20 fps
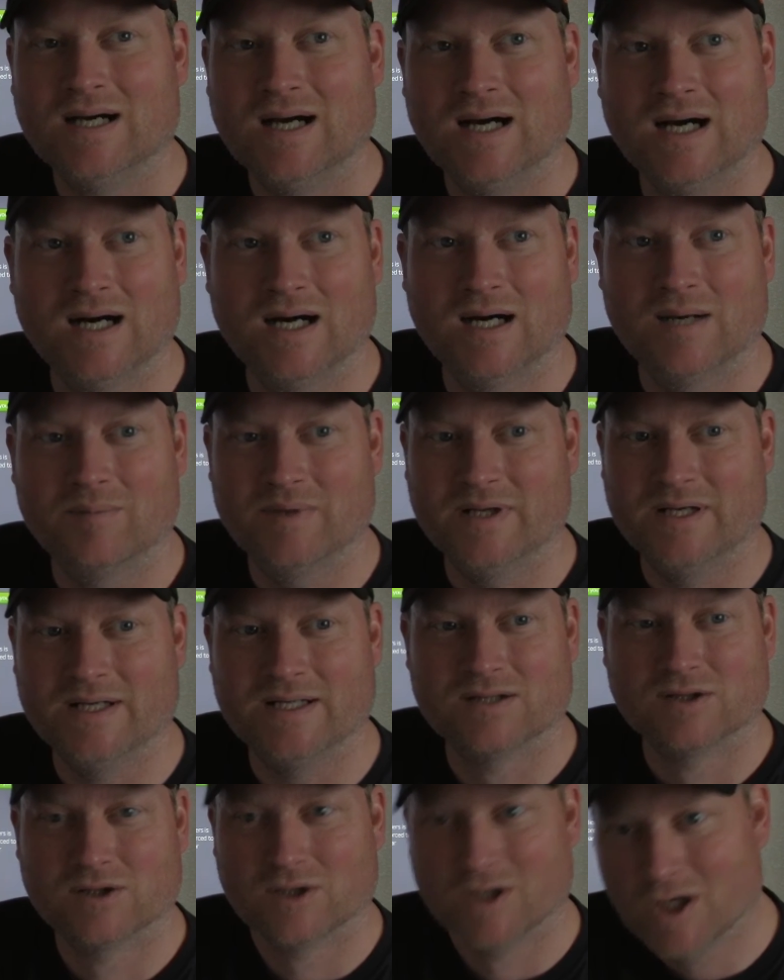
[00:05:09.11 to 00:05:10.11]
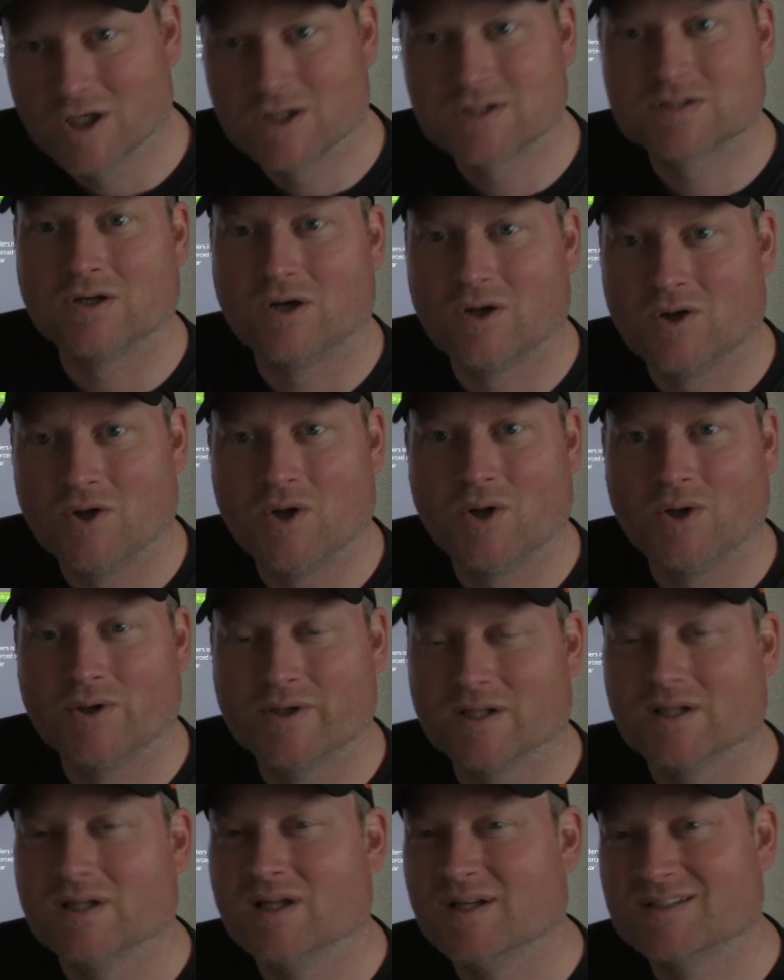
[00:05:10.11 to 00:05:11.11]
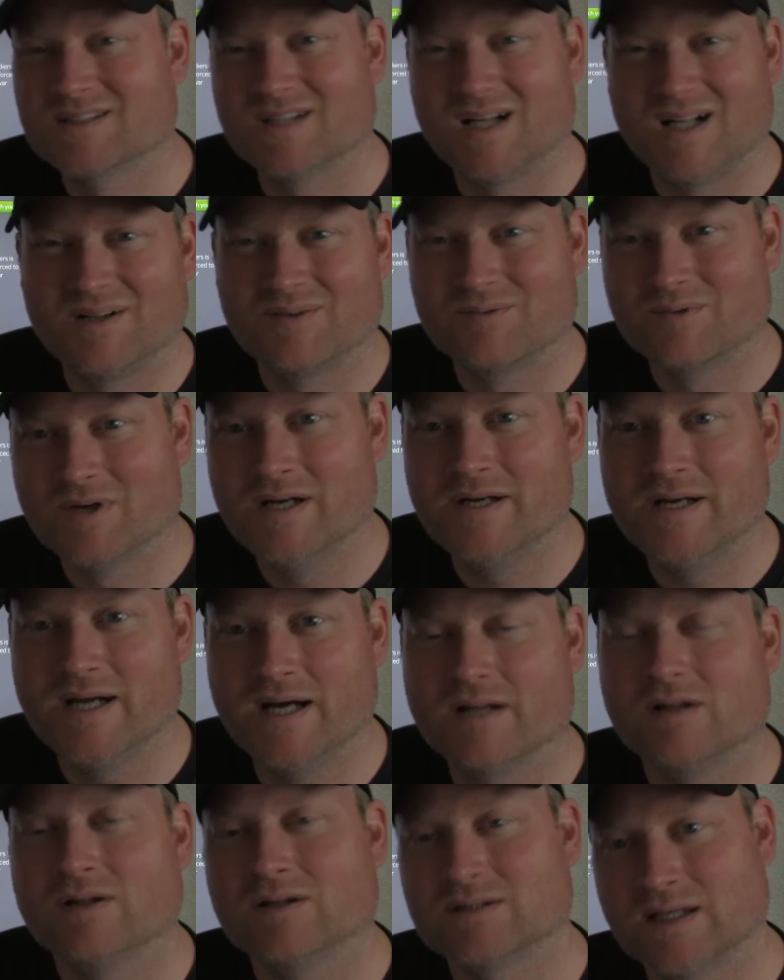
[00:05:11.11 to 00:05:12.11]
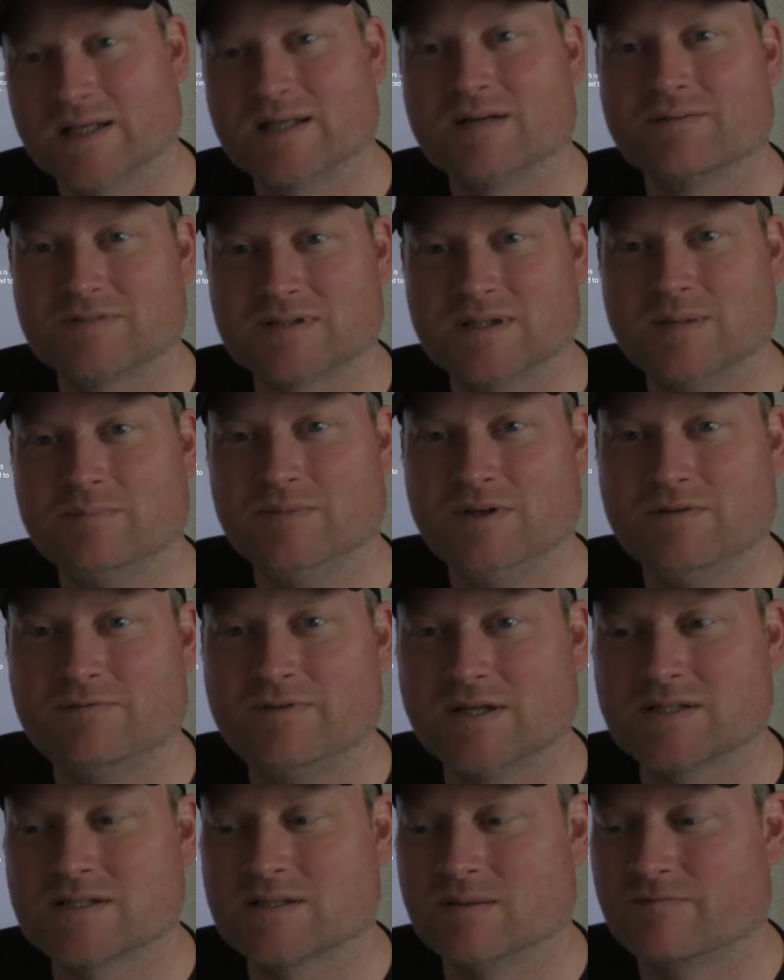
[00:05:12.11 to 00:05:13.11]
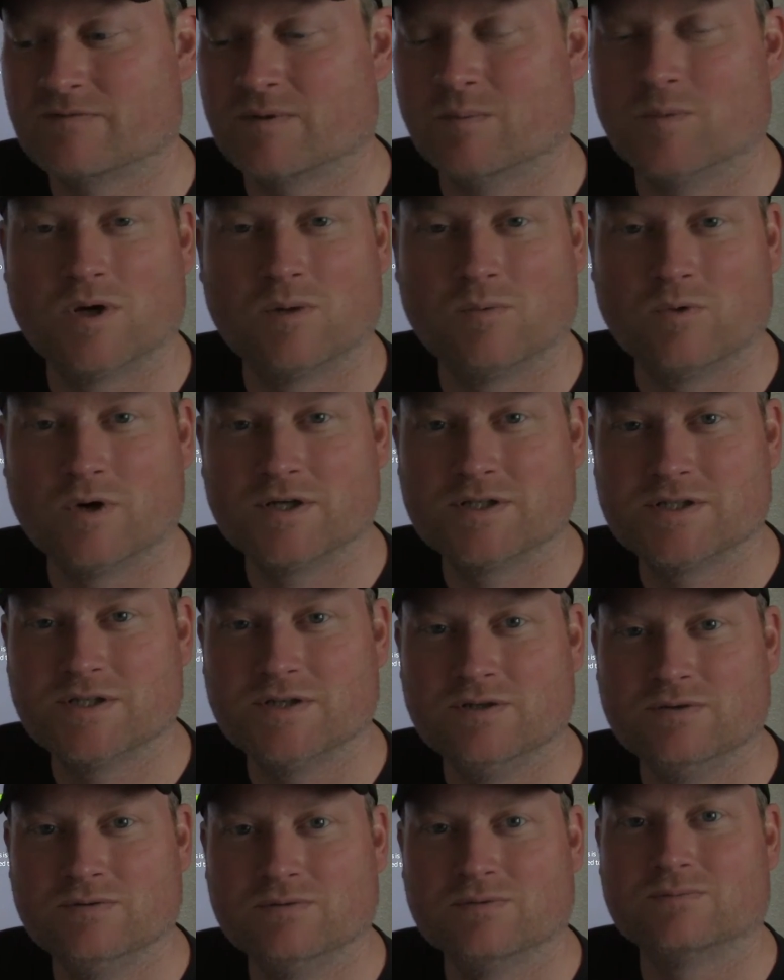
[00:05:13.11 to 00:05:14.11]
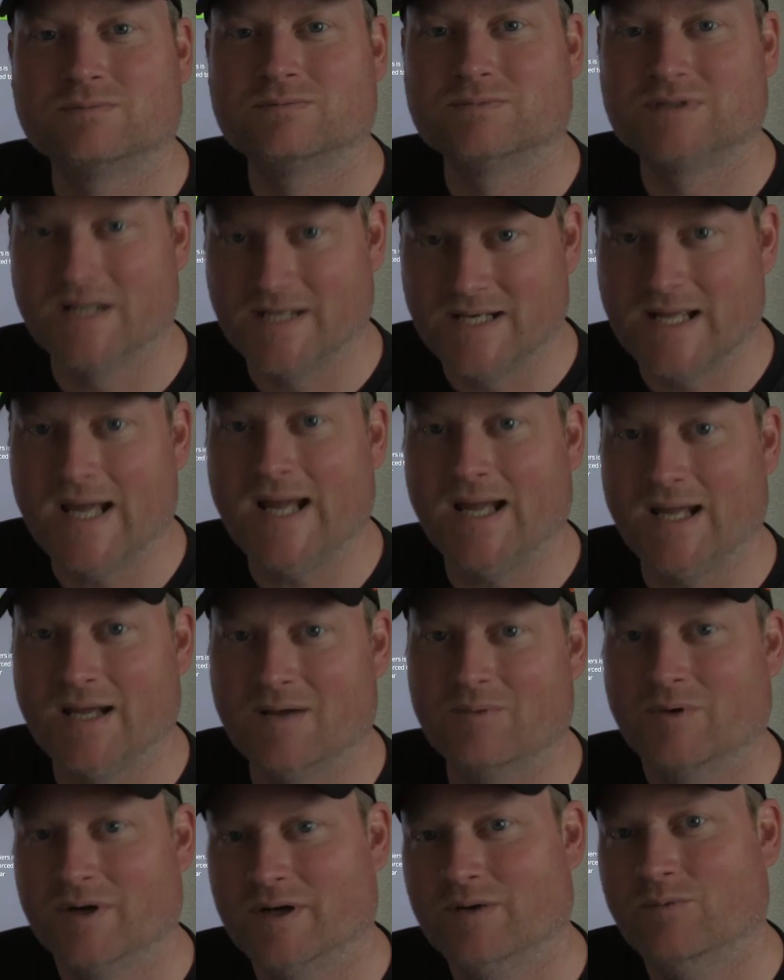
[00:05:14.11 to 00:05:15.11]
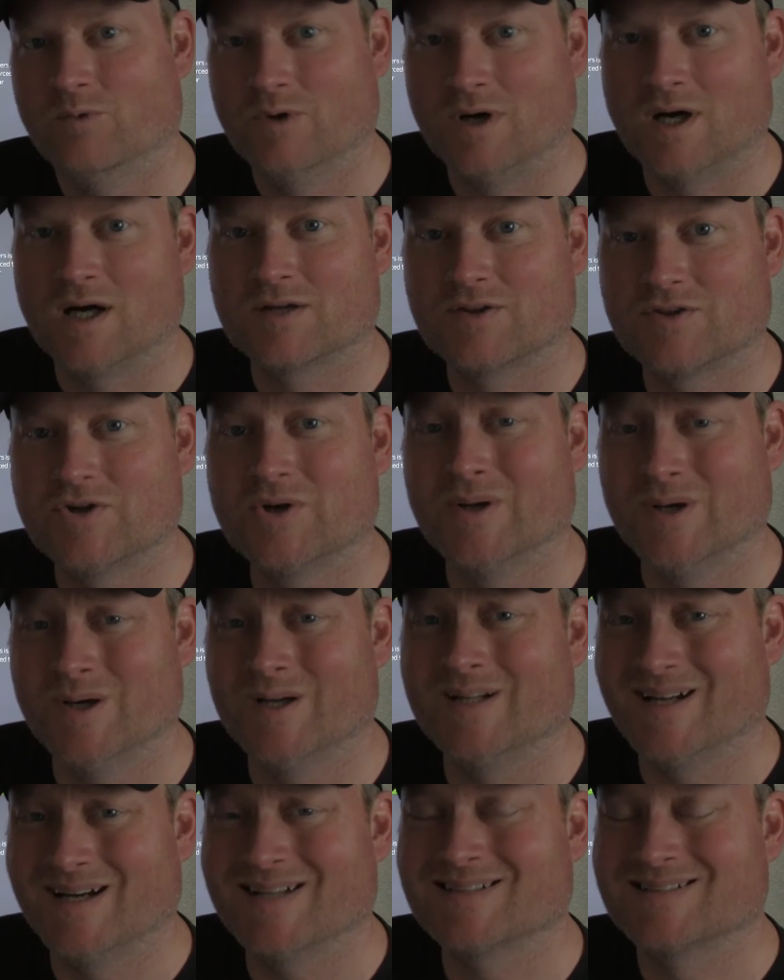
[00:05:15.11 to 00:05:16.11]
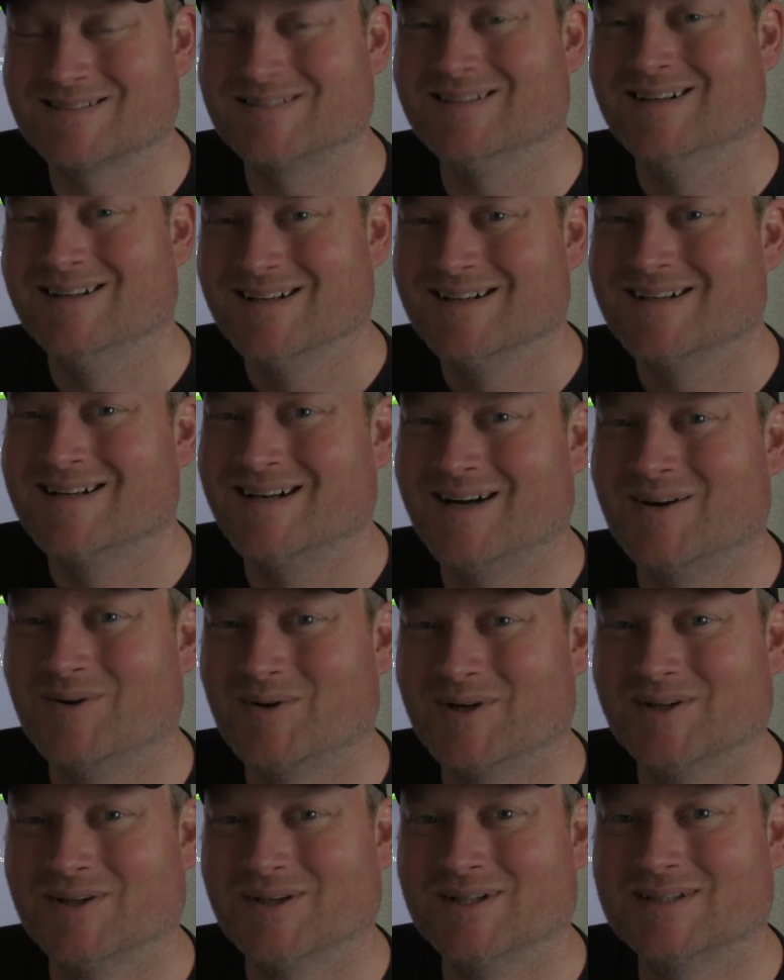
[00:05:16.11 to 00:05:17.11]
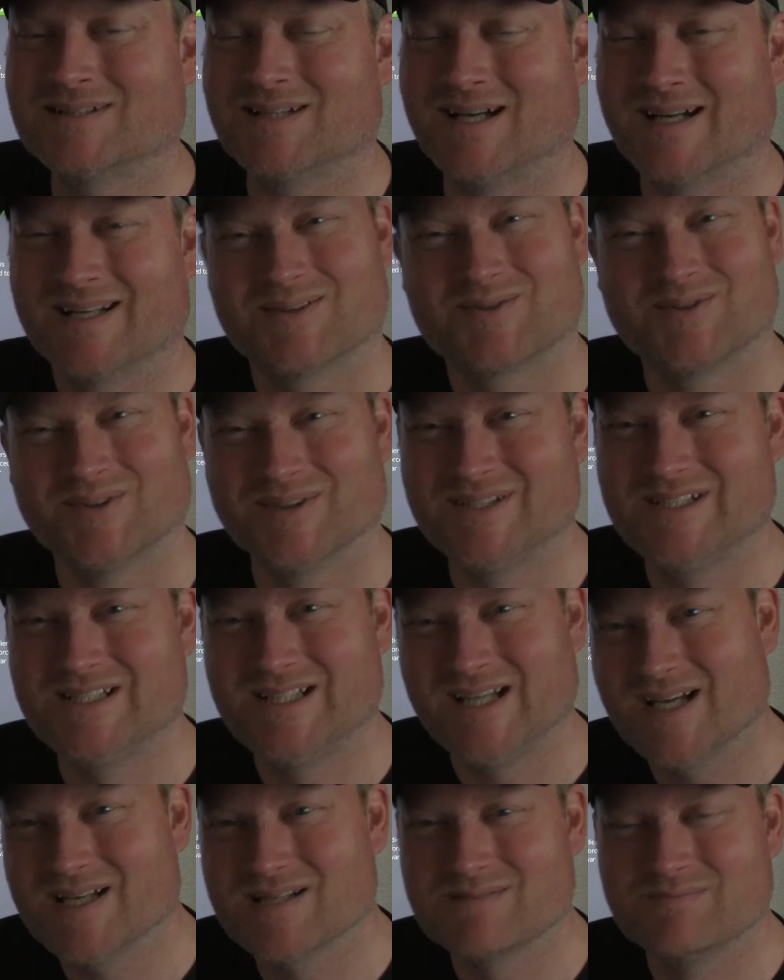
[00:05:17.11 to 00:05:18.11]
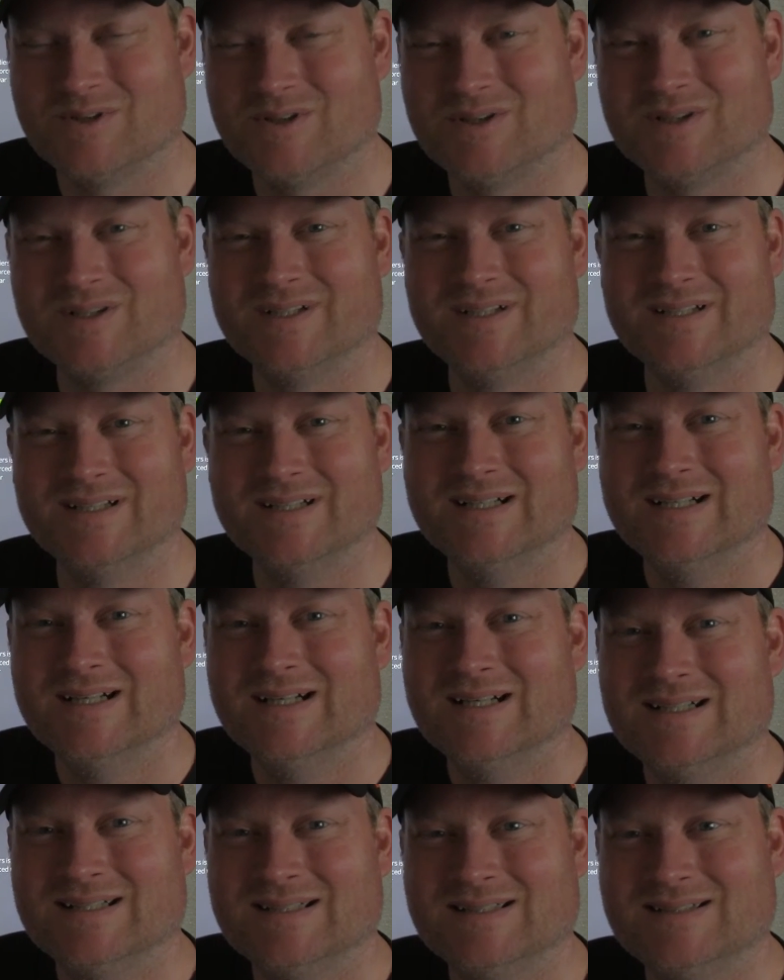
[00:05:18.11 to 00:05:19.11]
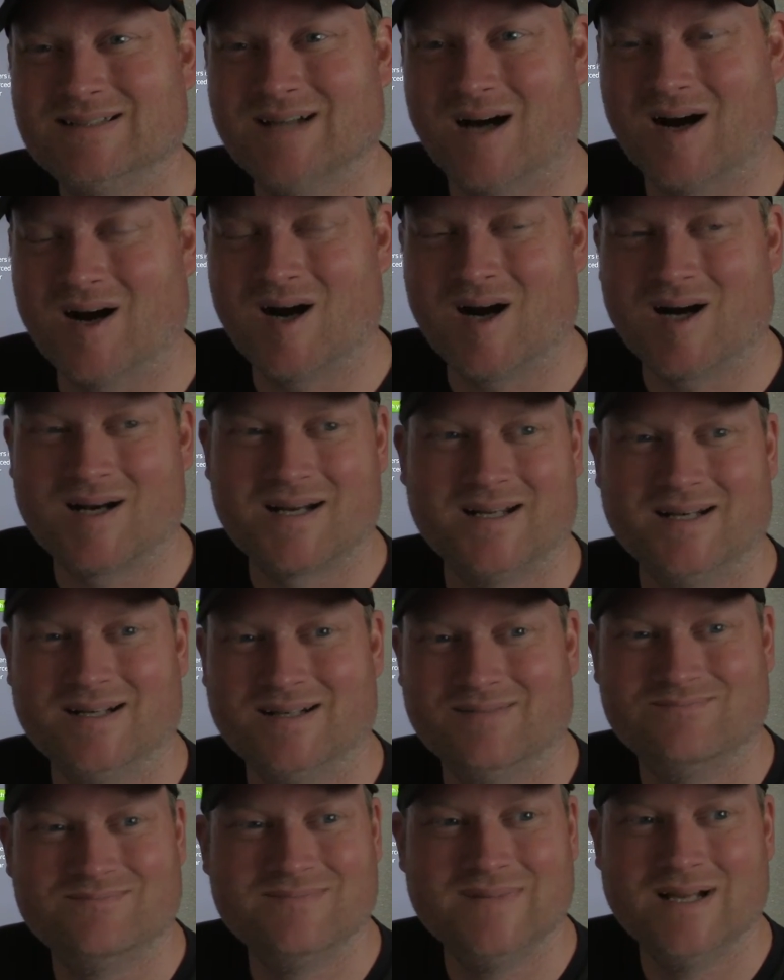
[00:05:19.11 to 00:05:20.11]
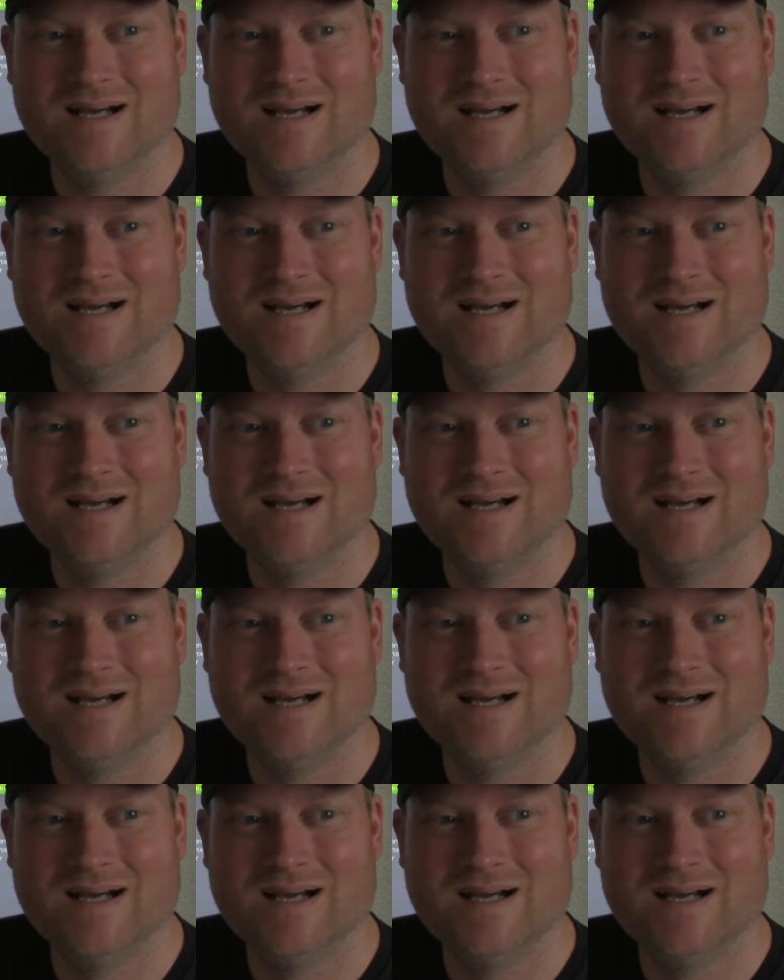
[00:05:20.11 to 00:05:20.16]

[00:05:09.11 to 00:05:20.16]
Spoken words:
And it looks old, it looks all run down. It looks like if you found something from World War II today and went and walked through it. That's kind of what it looks like. It's real dismal and dark and